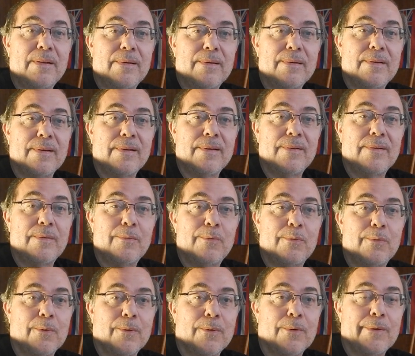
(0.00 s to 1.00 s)
been looking
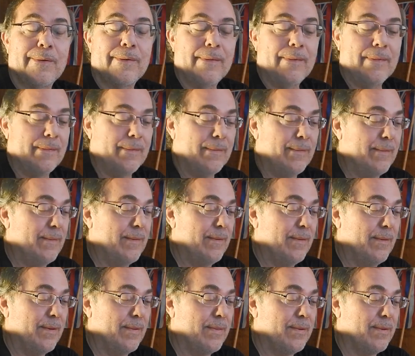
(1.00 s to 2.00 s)
for
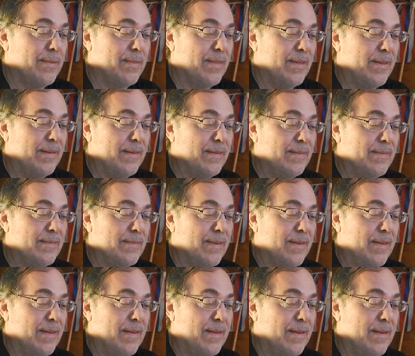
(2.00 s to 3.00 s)
other things,
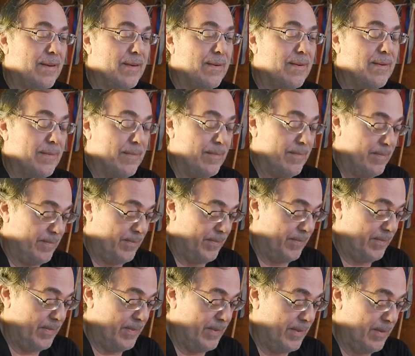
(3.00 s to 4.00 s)
and
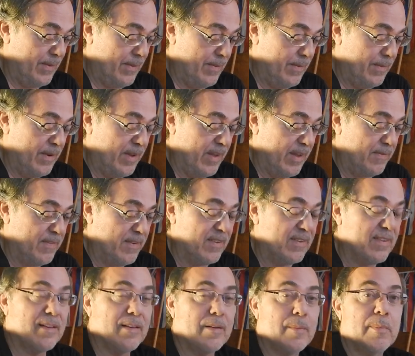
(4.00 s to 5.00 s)
we have
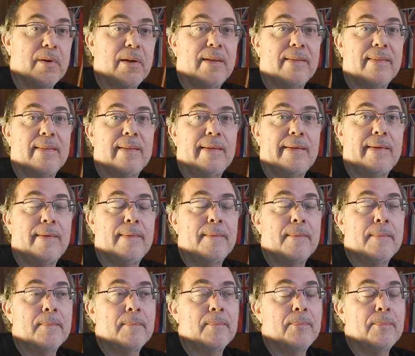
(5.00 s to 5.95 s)
to celebrate the